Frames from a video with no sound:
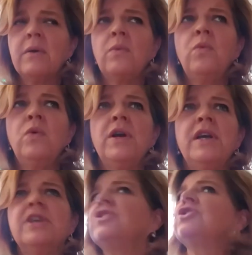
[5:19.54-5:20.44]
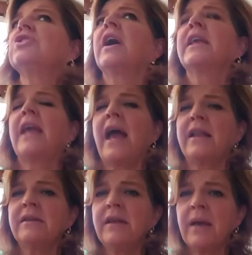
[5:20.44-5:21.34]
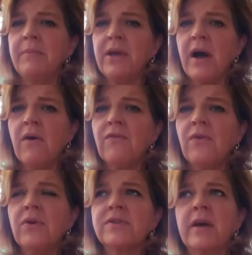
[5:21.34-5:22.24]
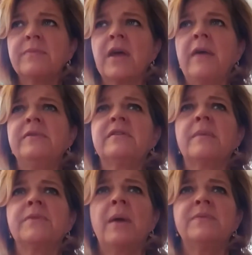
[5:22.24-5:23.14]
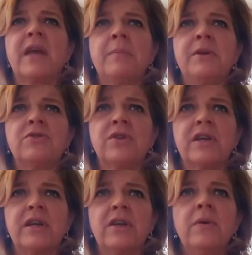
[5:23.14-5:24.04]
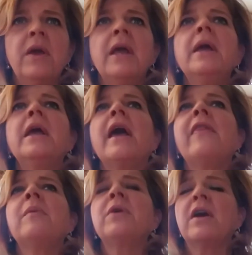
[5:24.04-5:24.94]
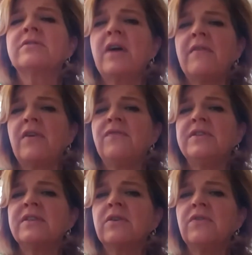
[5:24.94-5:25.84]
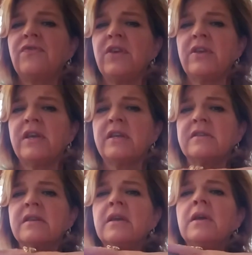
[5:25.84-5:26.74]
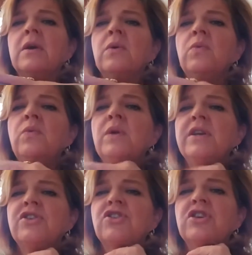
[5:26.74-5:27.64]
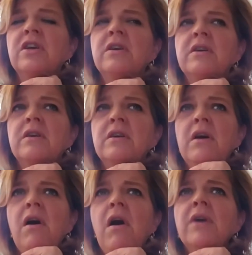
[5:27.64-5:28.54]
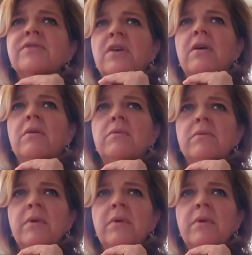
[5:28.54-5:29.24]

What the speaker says: which again can be helpful sometimes can be tricking you. And then we also have our physical feelings, which also